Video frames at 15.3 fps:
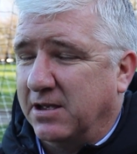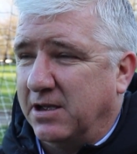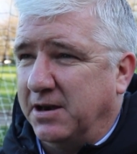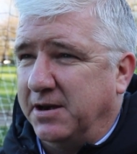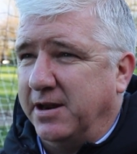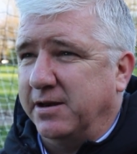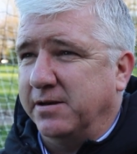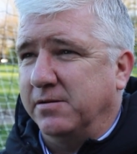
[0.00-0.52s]

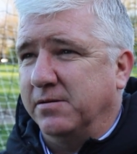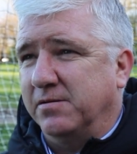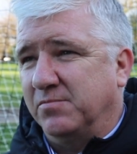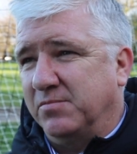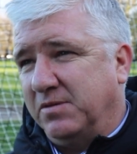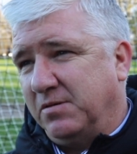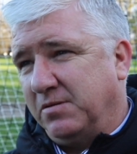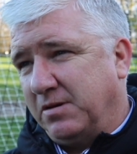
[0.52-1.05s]
and then
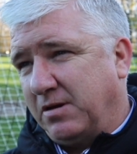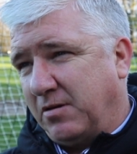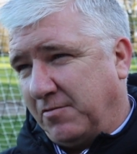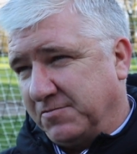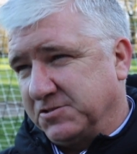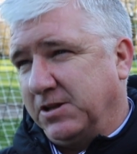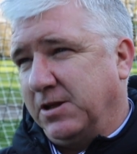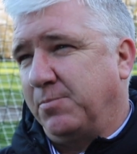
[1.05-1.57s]

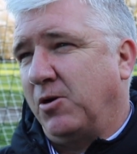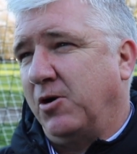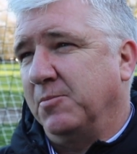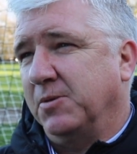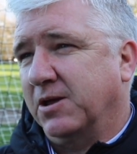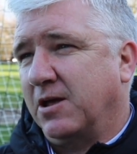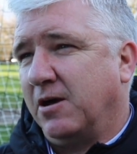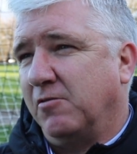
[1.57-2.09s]
obviously the
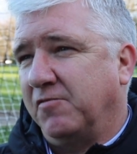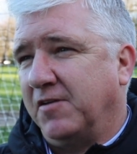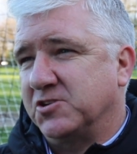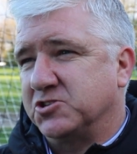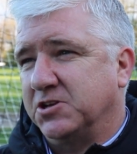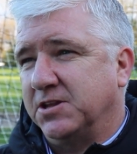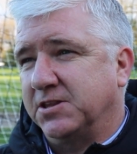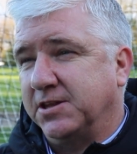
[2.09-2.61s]
appointment of Carl
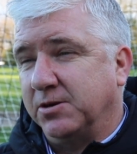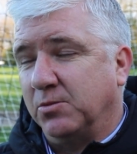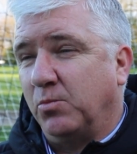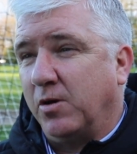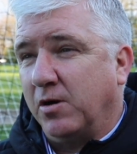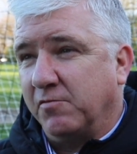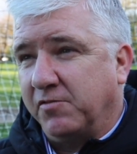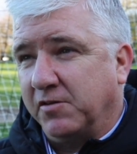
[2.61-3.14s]
Fletcher that didn't
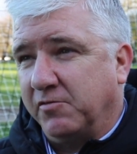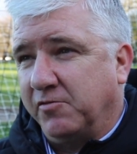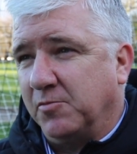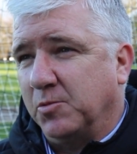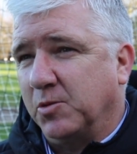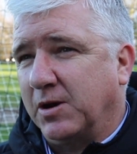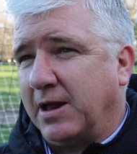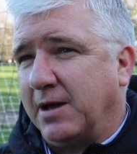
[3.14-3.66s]
work for the
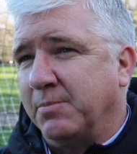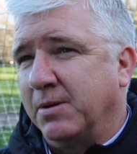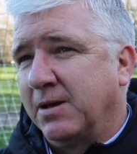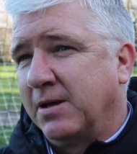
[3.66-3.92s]
football club,